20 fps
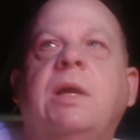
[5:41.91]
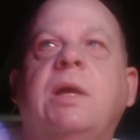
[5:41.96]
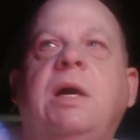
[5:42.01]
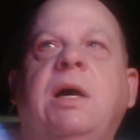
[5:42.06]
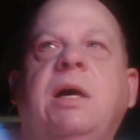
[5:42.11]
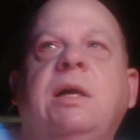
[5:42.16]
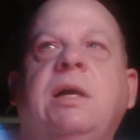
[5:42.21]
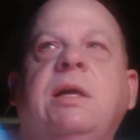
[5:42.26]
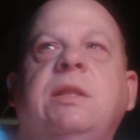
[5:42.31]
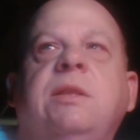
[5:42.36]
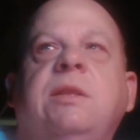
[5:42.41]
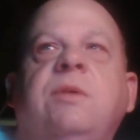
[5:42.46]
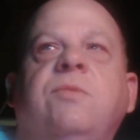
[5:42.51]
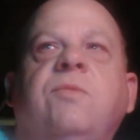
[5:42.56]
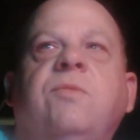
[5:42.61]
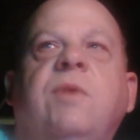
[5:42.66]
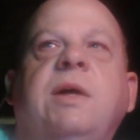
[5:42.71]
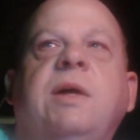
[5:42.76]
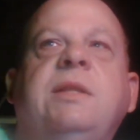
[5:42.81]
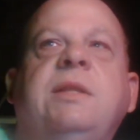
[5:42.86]
I can then
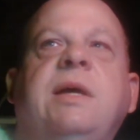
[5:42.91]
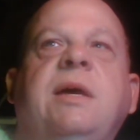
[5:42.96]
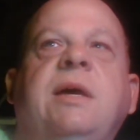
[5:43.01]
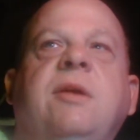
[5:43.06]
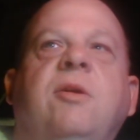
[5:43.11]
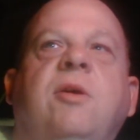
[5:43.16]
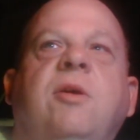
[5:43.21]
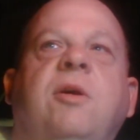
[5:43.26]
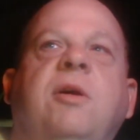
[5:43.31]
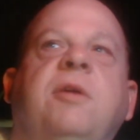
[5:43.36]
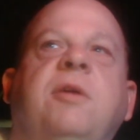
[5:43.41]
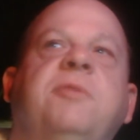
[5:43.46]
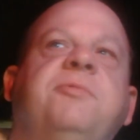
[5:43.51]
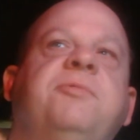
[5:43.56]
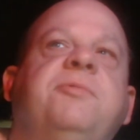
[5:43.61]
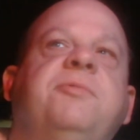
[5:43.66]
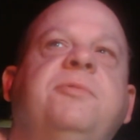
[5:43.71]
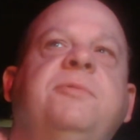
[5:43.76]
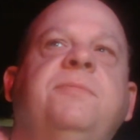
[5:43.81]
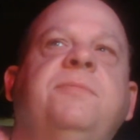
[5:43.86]
write that
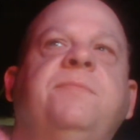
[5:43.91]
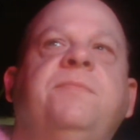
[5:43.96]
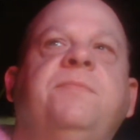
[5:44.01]
off,